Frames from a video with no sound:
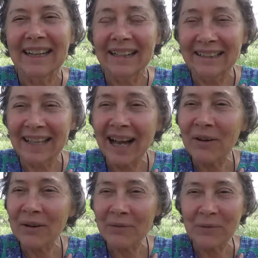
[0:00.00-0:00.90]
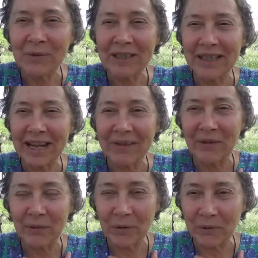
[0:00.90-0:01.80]
allow everyone to have
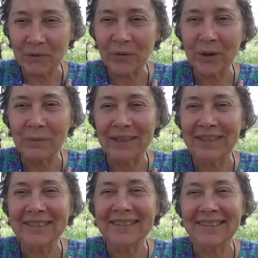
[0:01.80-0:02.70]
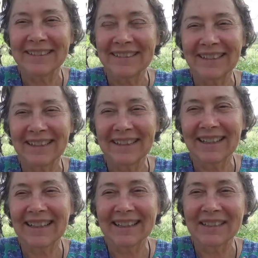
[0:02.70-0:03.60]
their own free will
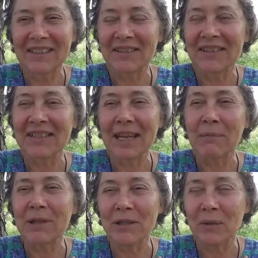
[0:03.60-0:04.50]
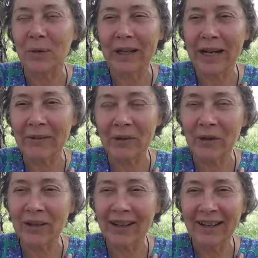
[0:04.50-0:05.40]
and to step into
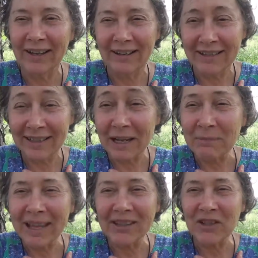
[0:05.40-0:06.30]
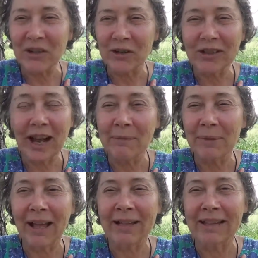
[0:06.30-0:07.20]
whatever dimension or
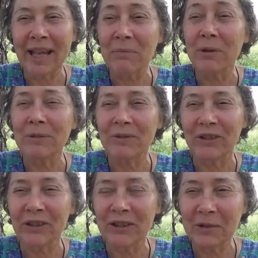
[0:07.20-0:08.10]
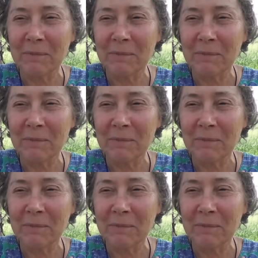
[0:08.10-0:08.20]
timeline they prefer.